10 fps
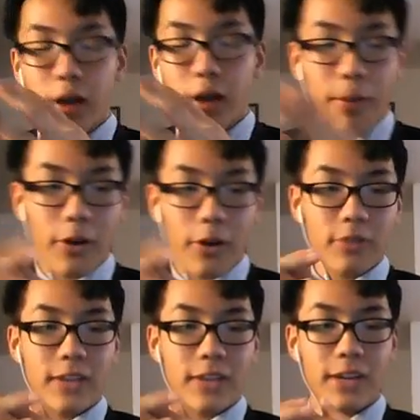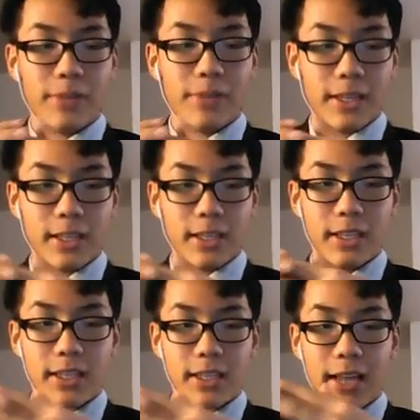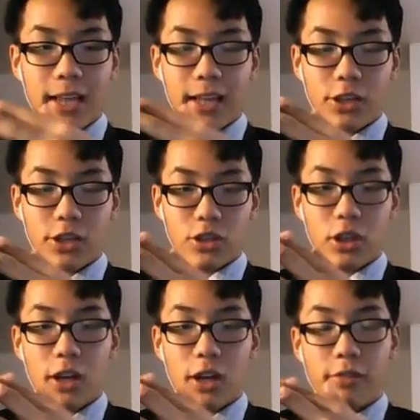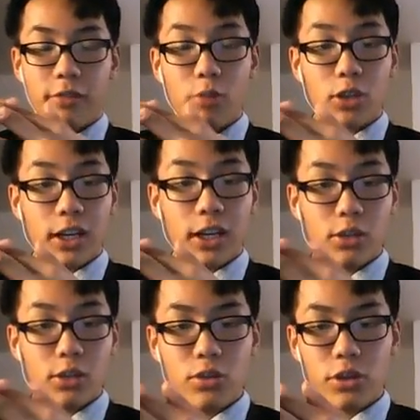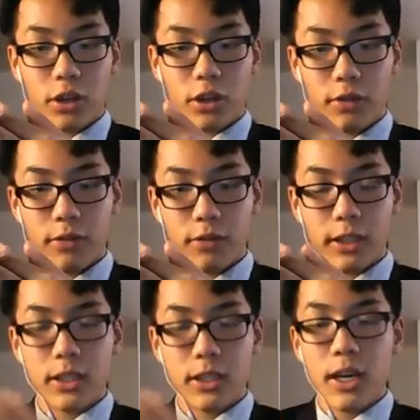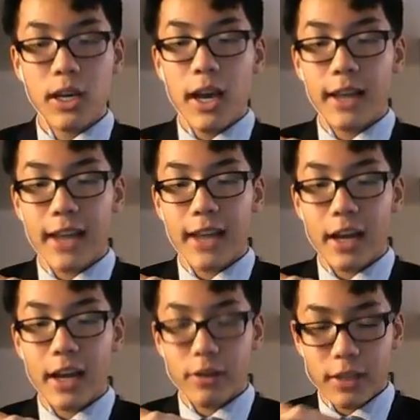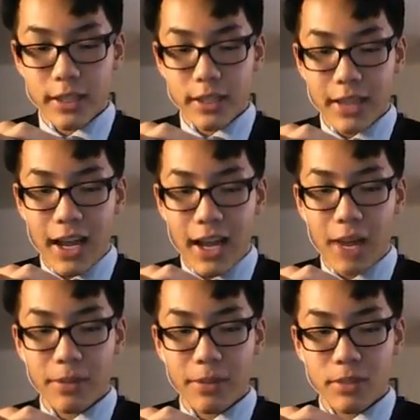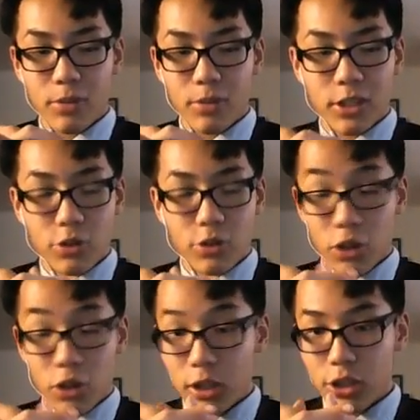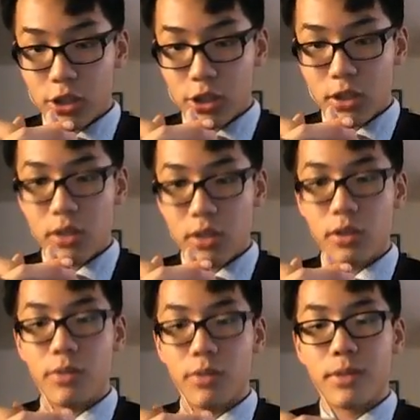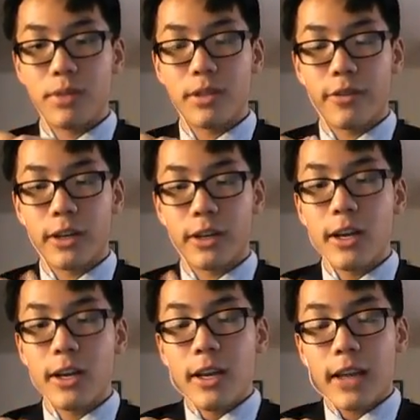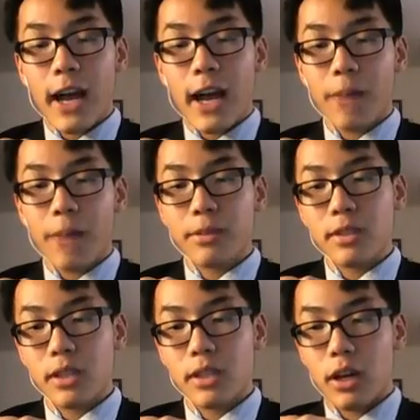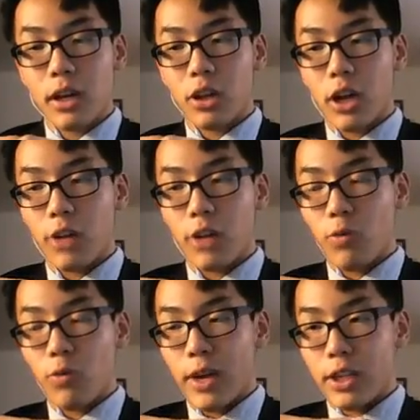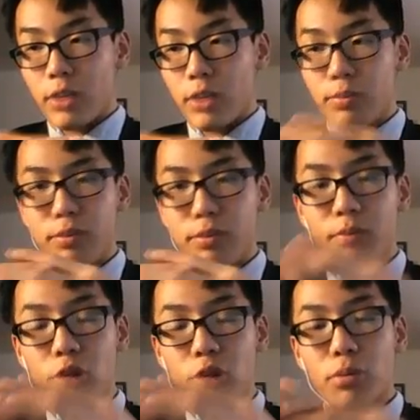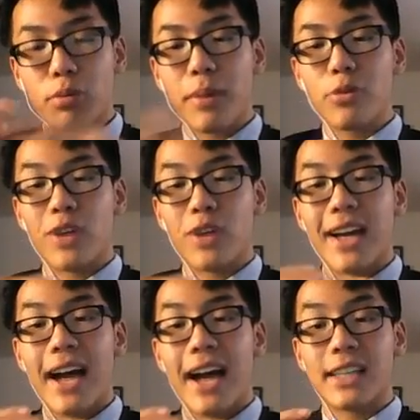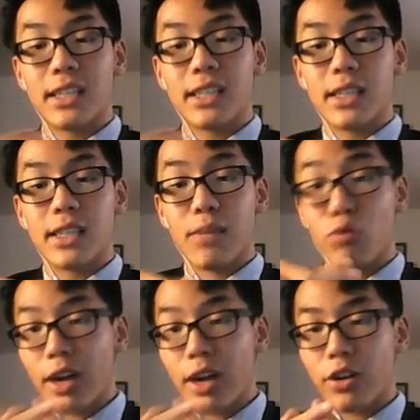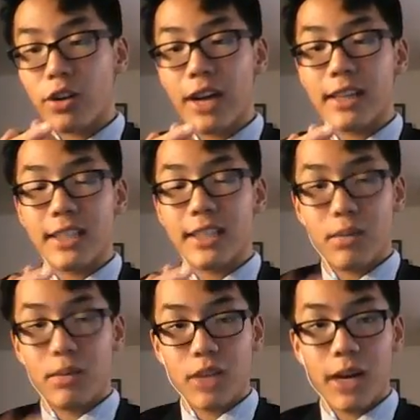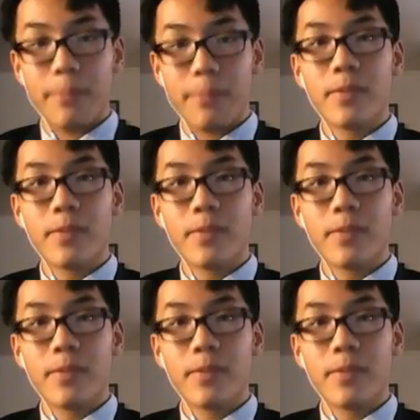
a part of databases is that there's a lot of multi-user conflict, and that happens, multi-user collisions to be specific, that happens a lot when multiple people try to access the same record at the same time.